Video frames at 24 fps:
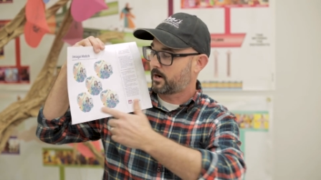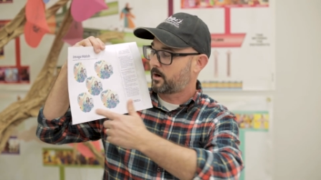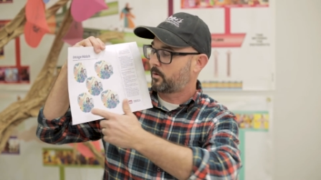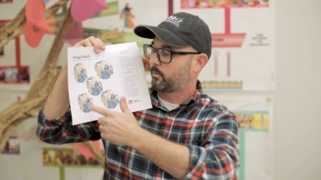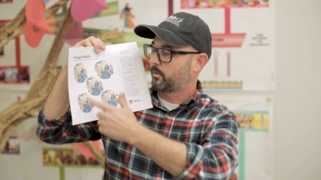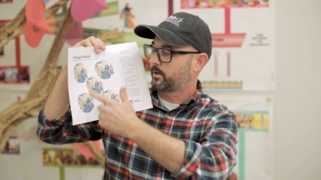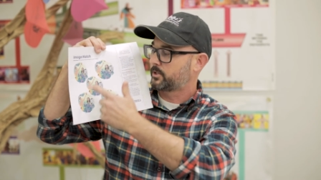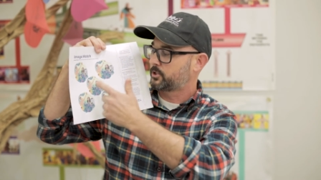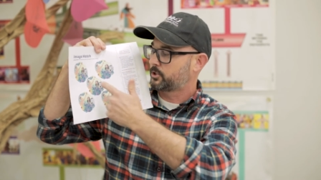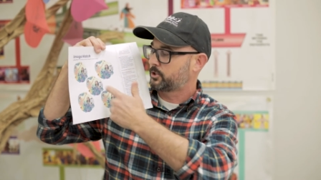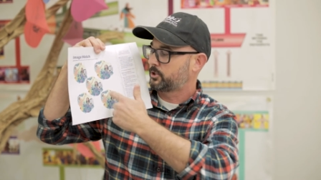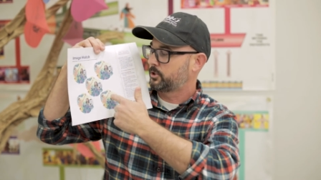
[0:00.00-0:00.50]
out
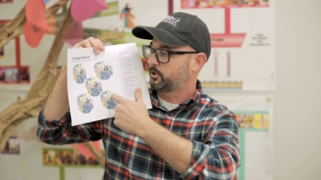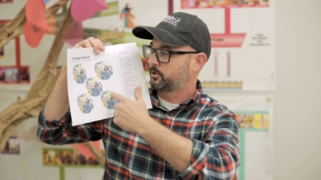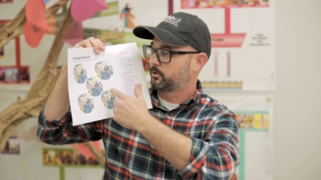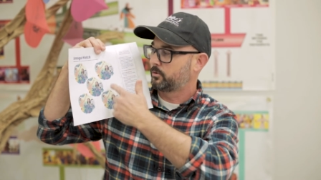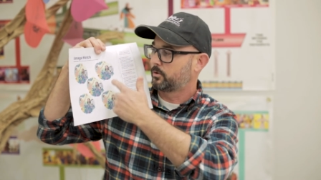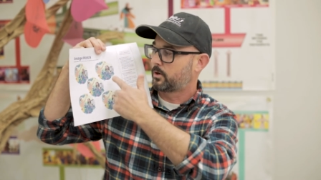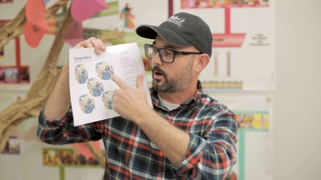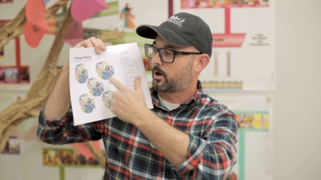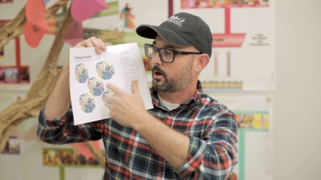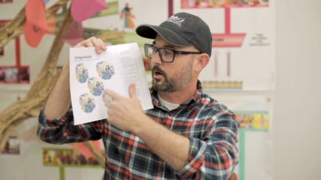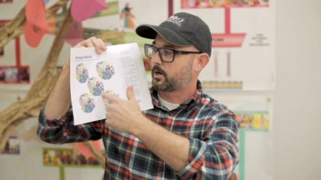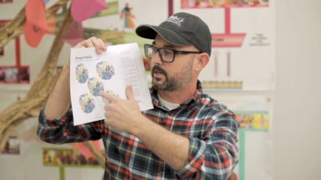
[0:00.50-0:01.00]
which
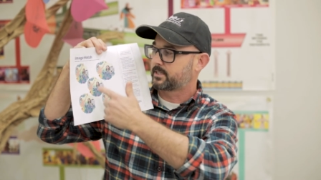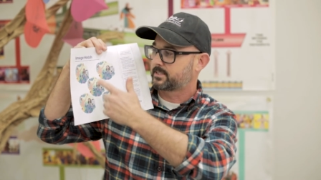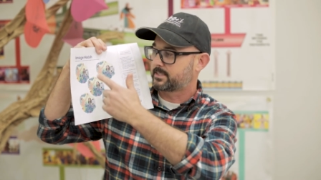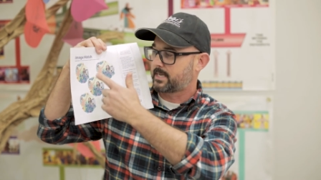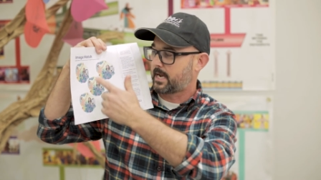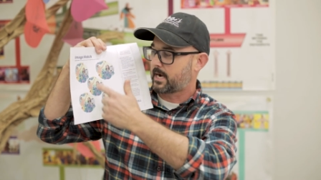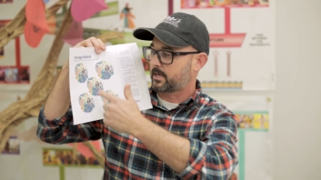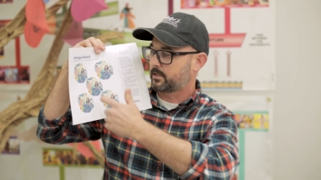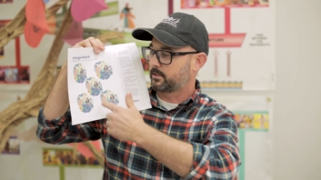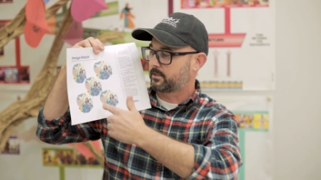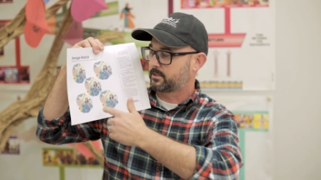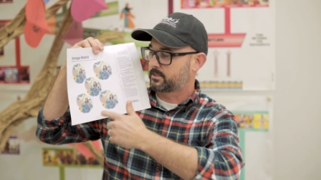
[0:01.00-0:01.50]
two are
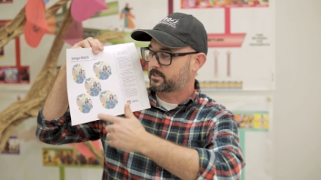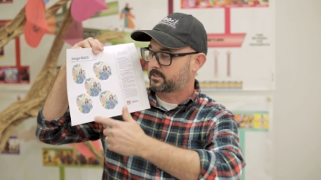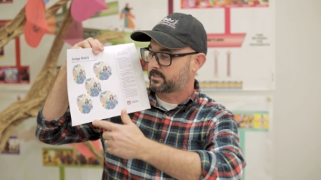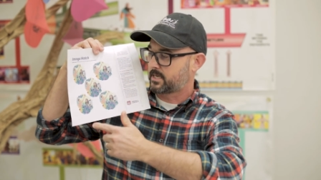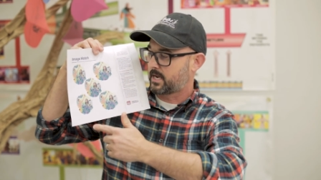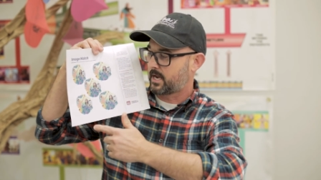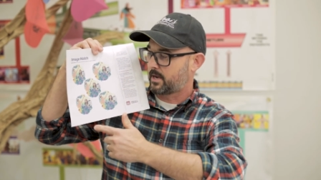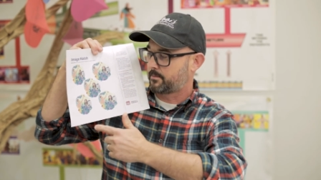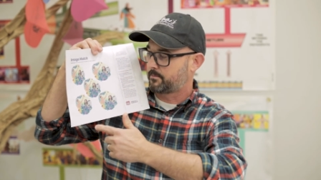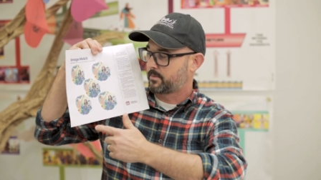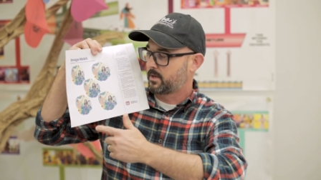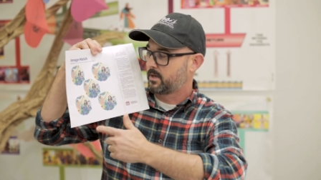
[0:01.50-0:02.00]
exactly the
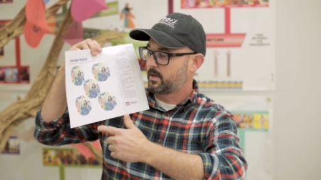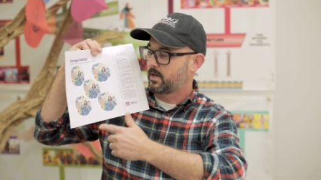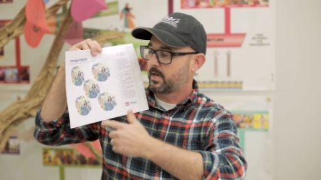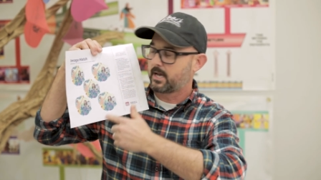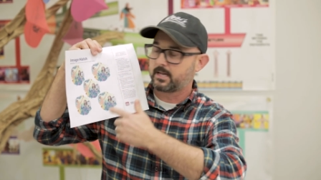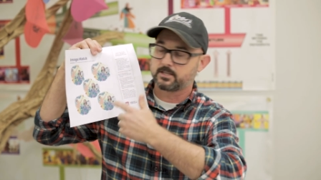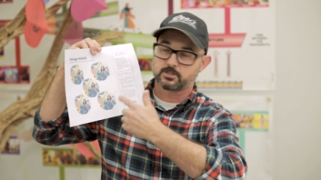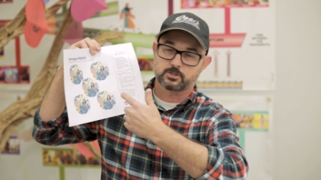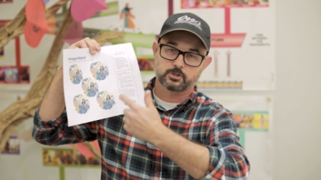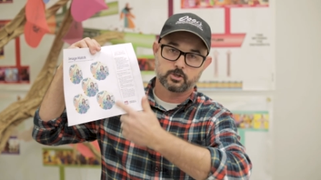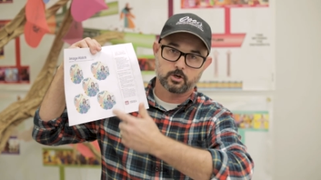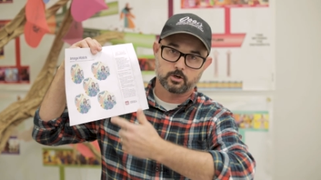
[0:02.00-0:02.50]
same
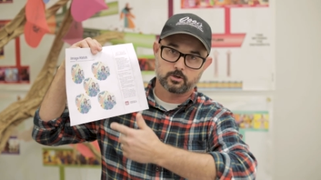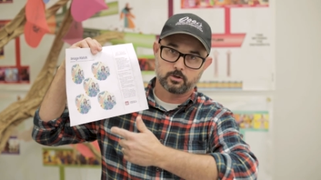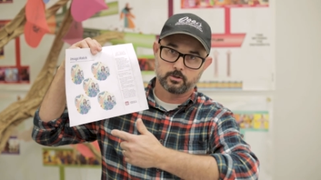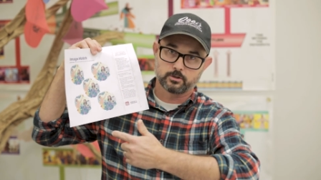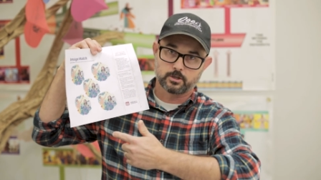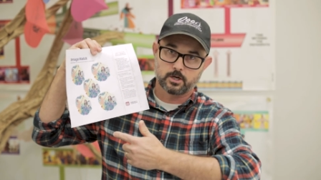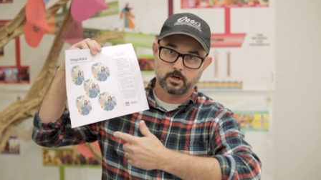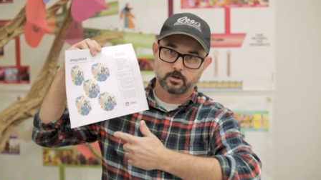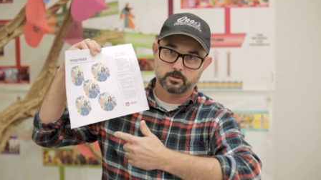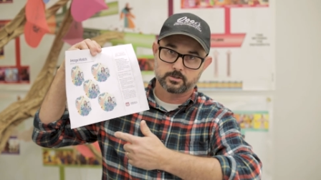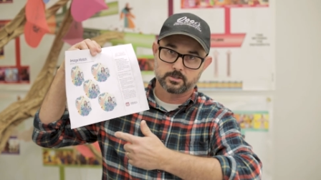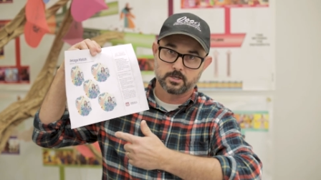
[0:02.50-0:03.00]
and circle
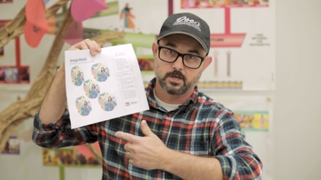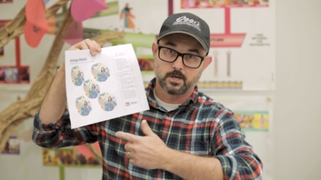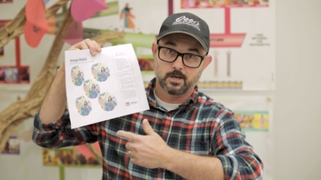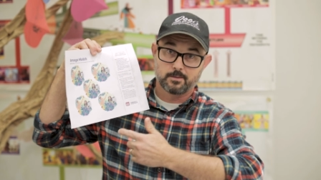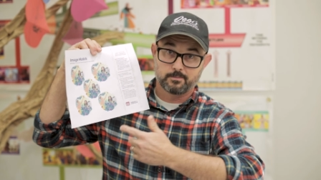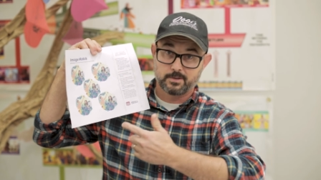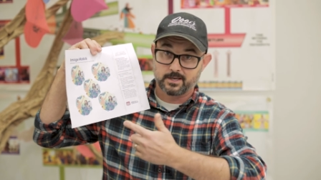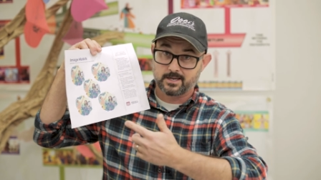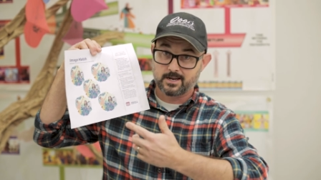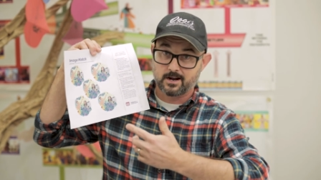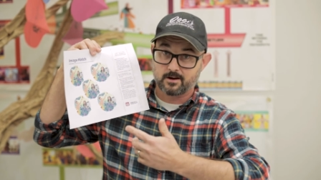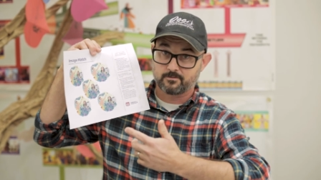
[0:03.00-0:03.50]
those.
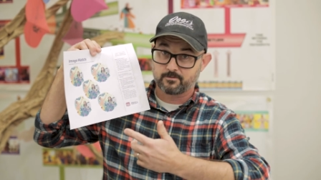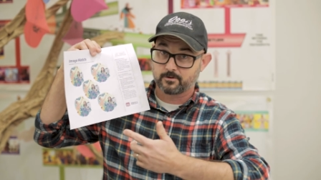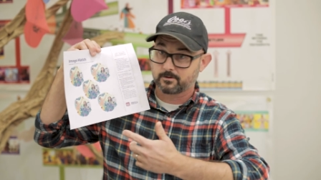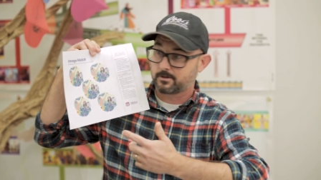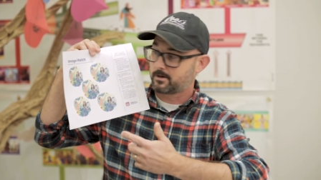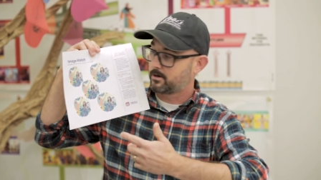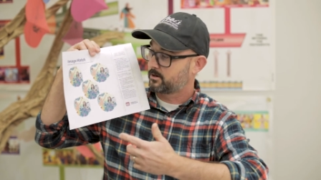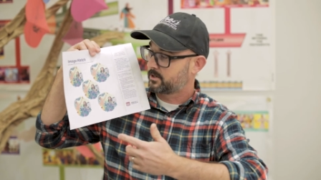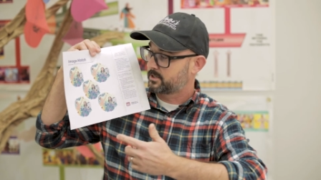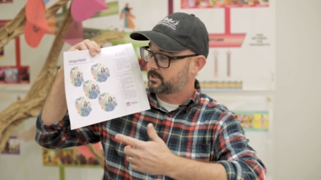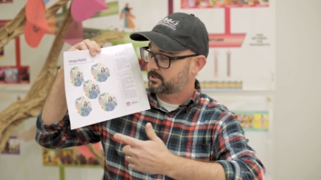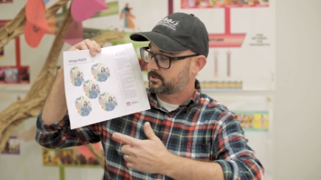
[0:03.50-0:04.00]
Be careful
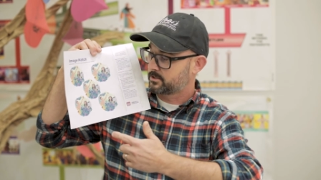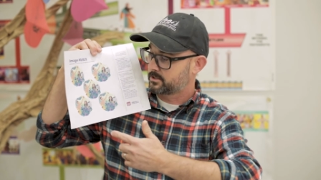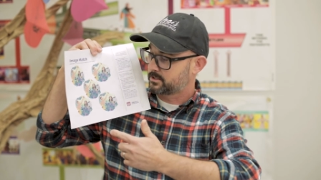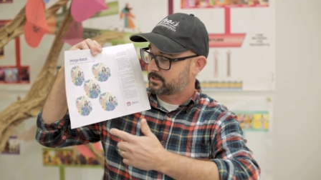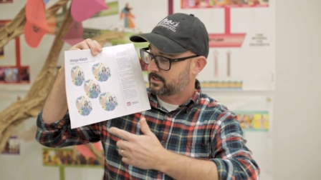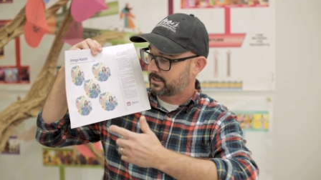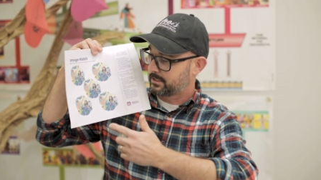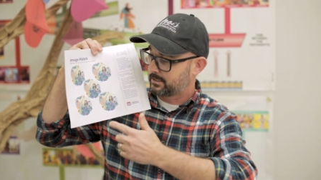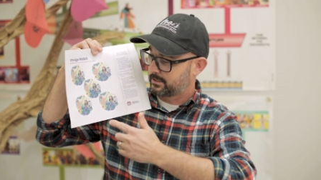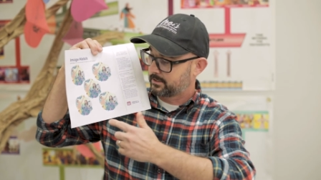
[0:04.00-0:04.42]
though, because there's